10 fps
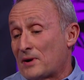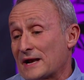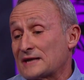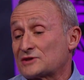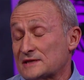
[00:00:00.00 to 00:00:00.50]
but
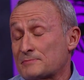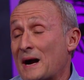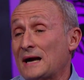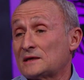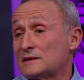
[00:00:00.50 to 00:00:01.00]
actually it's
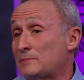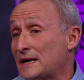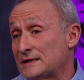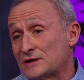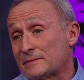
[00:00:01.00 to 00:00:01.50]
piloted by
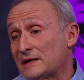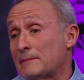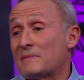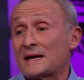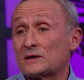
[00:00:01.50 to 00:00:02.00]
a gentleman
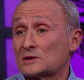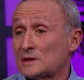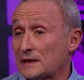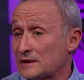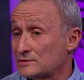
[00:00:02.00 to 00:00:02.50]
named Michael Glenn,